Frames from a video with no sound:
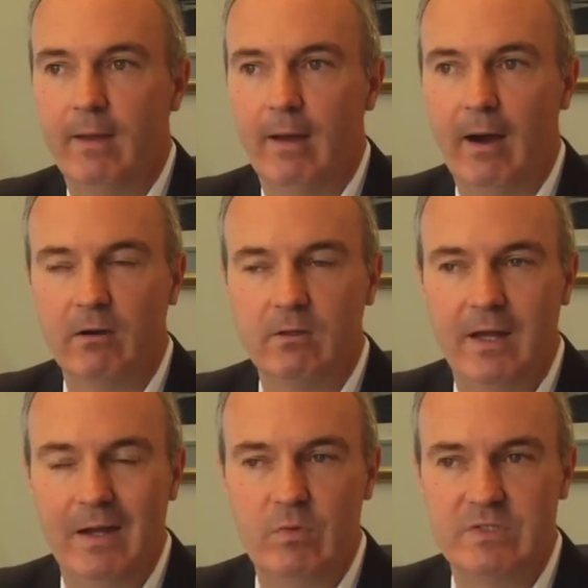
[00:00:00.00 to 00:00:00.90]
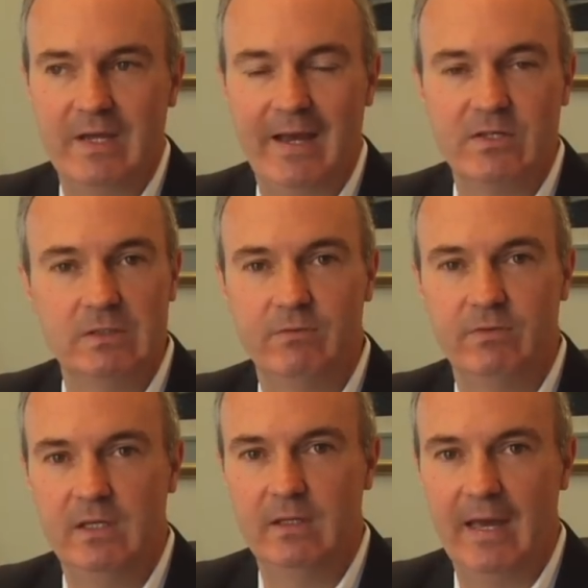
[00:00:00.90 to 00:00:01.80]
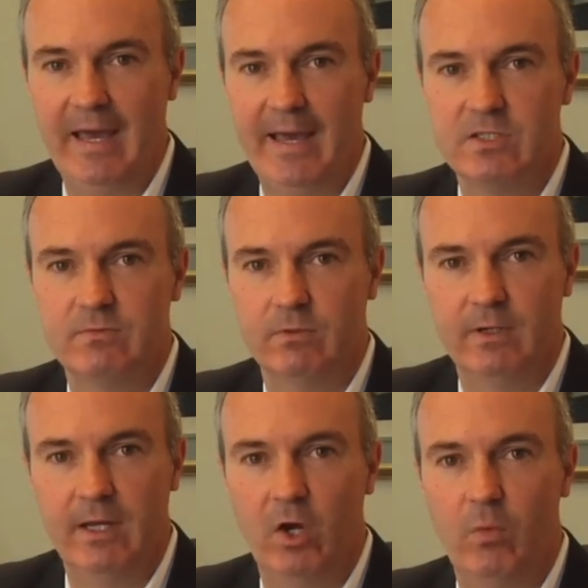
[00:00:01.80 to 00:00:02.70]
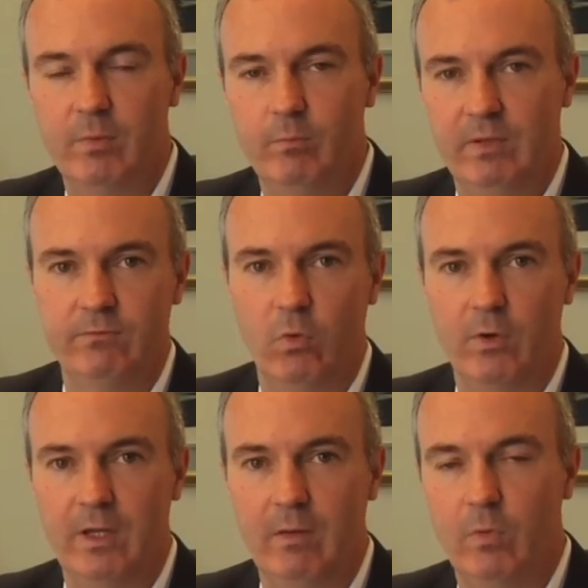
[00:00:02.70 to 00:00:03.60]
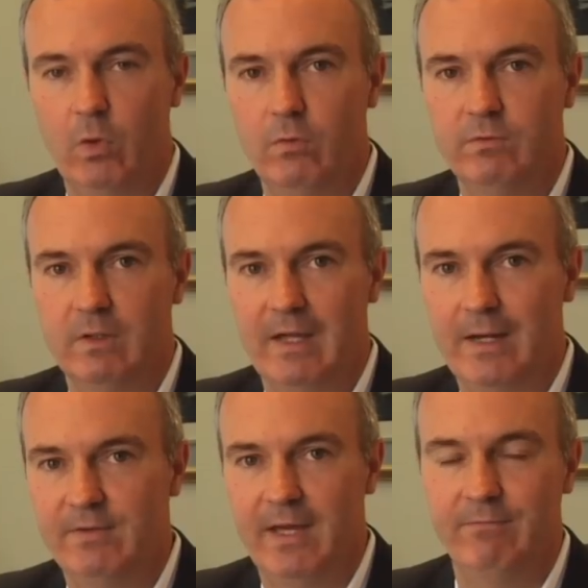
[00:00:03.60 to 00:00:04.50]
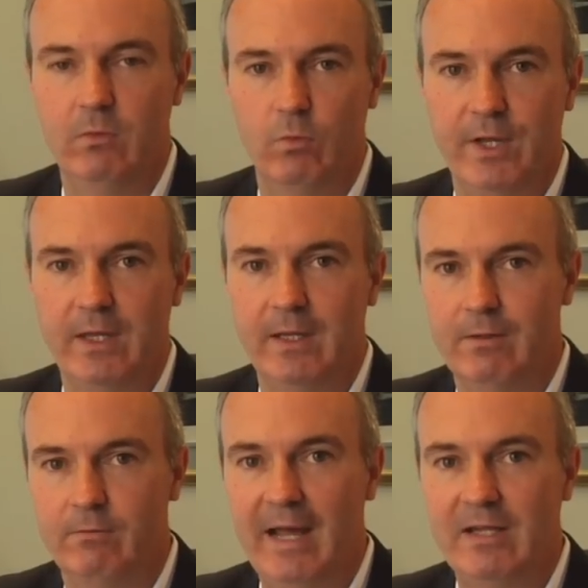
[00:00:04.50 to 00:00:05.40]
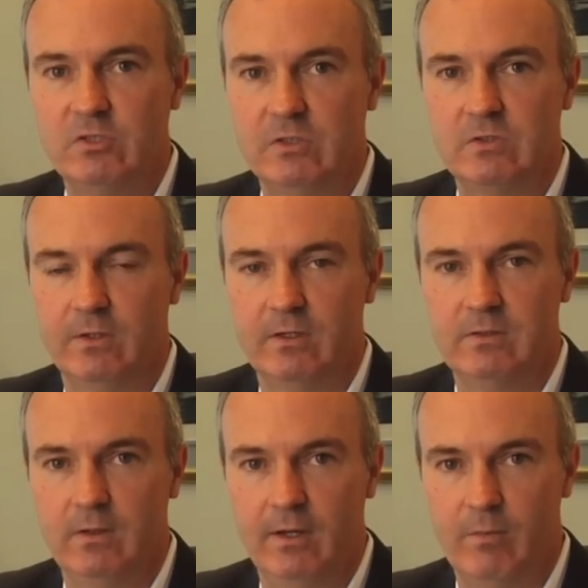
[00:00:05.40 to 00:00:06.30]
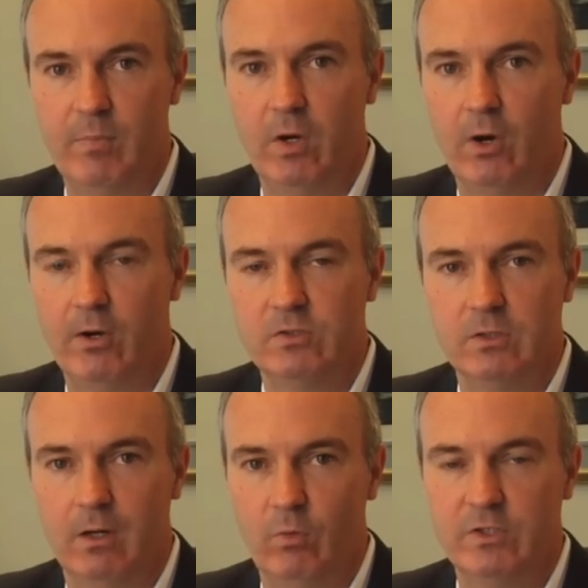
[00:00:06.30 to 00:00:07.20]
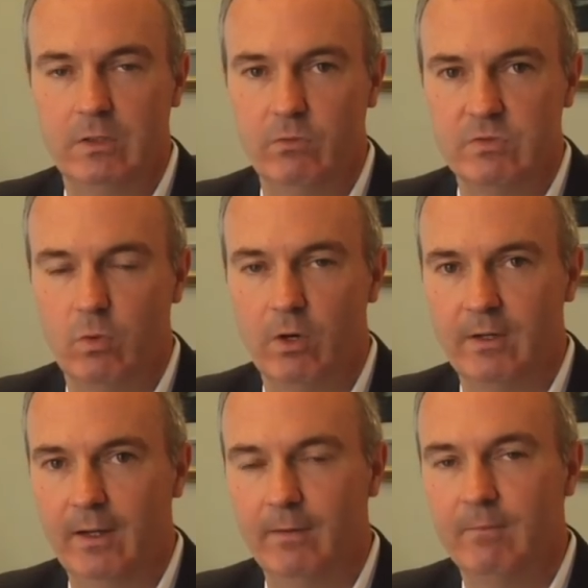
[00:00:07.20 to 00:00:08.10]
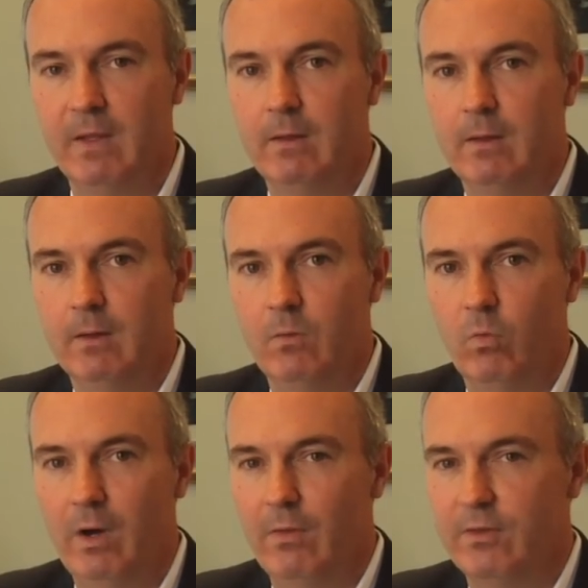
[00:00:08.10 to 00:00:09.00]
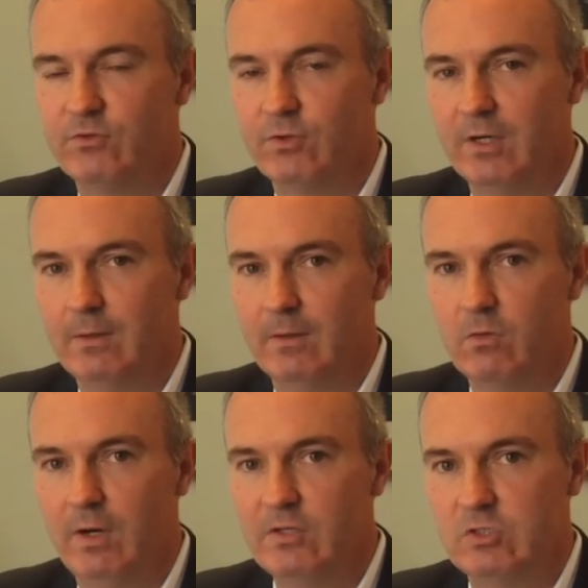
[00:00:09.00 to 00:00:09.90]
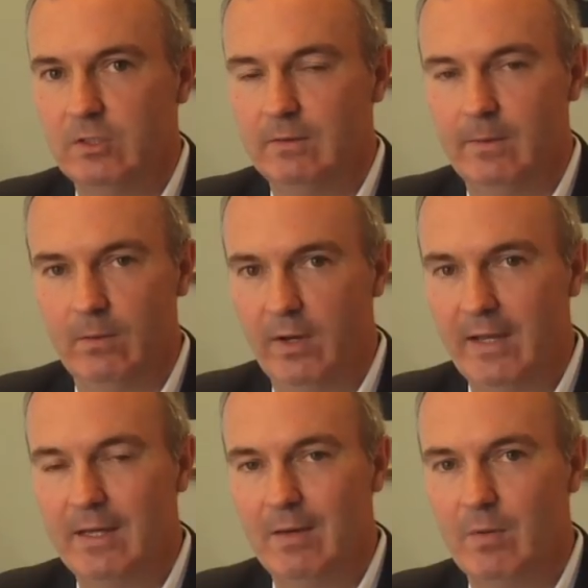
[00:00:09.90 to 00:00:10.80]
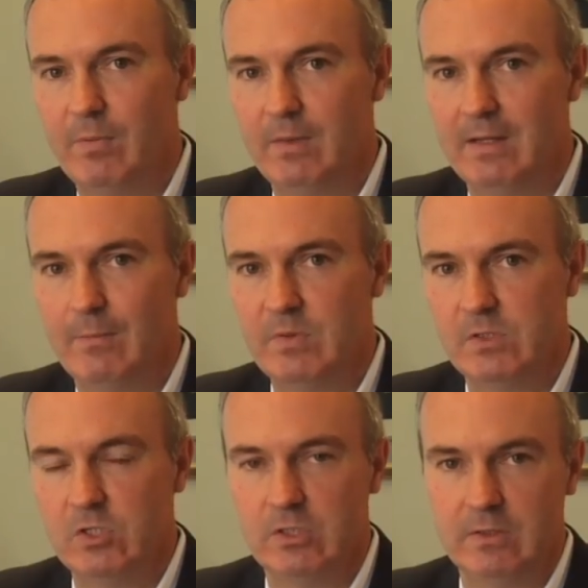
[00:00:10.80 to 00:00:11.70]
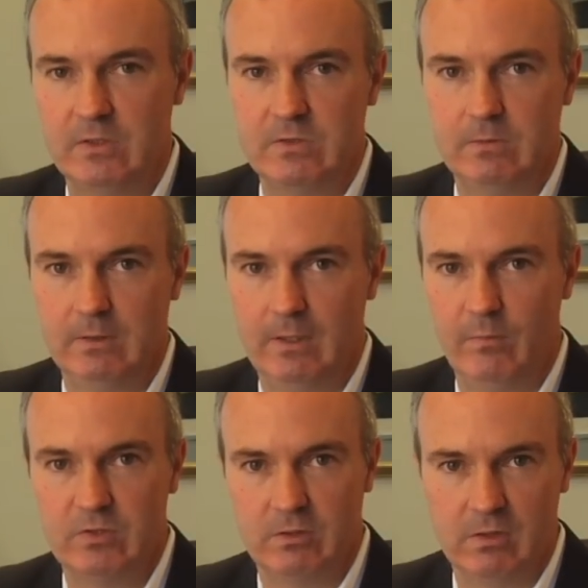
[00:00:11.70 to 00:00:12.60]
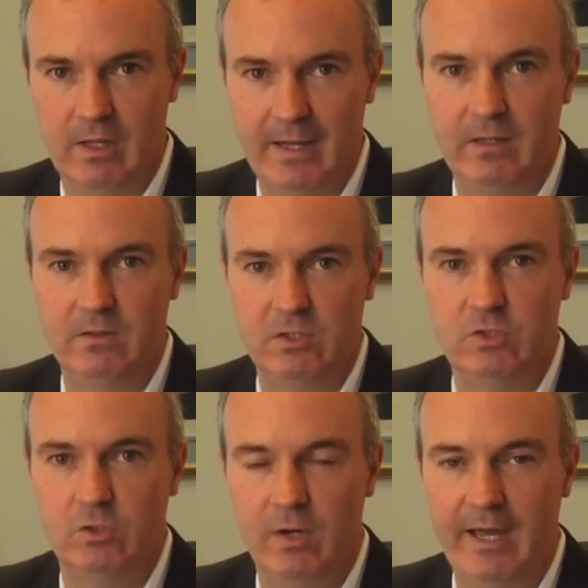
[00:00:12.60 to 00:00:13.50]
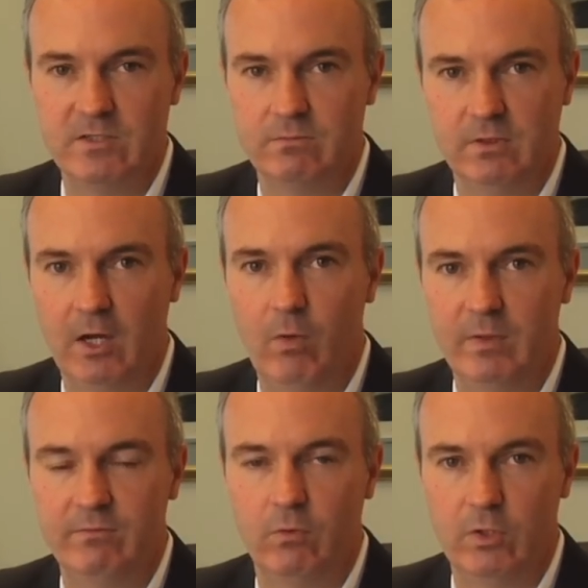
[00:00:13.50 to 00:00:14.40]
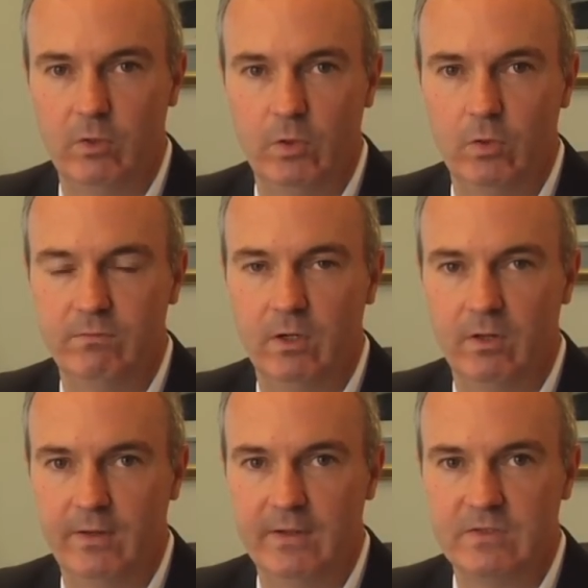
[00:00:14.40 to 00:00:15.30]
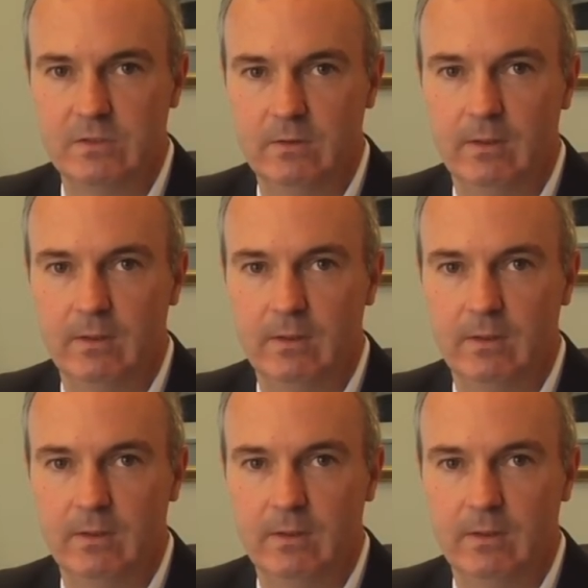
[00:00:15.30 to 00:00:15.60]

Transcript: Our client was asked if he asked for help before he moved a lot of heavy rigging and ratchets on a barge on which he was working. Well, the trick in the question, and the way it came up in the deposition is, Mr. Client, did you ask for help before you moved all this?